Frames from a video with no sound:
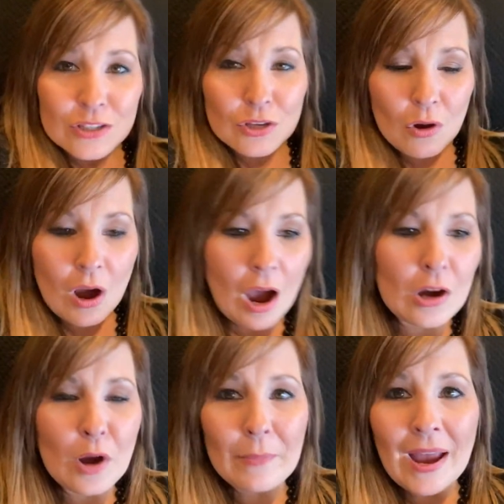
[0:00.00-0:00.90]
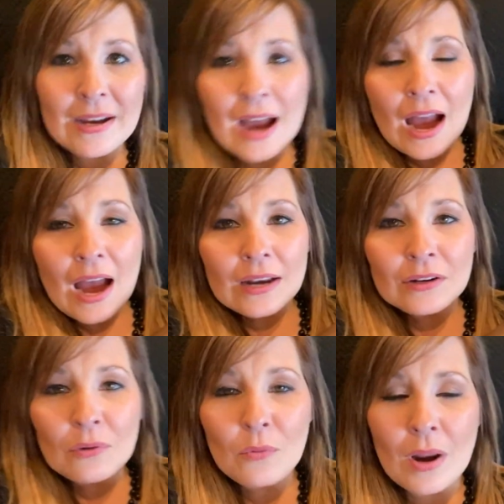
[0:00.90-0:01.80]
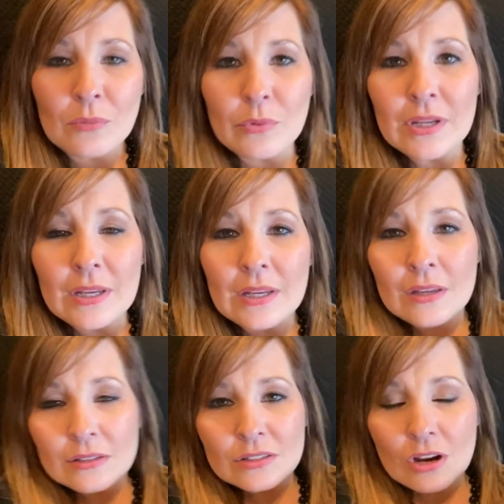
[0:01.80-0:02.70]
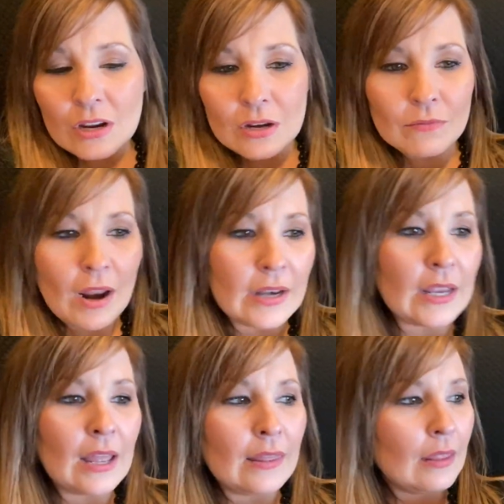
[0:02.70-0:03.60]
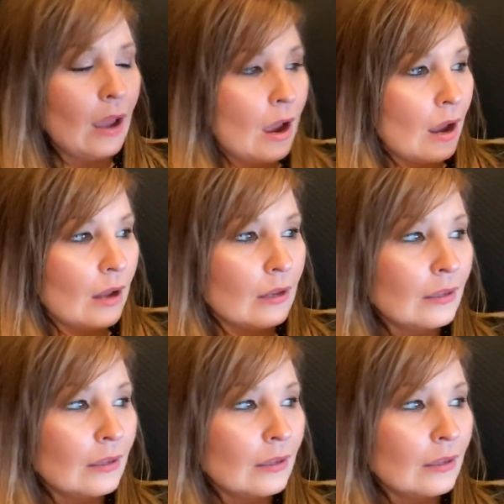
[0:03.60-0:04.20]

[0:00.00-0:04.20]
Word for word: so I'll come back on when we start getting ready and uh,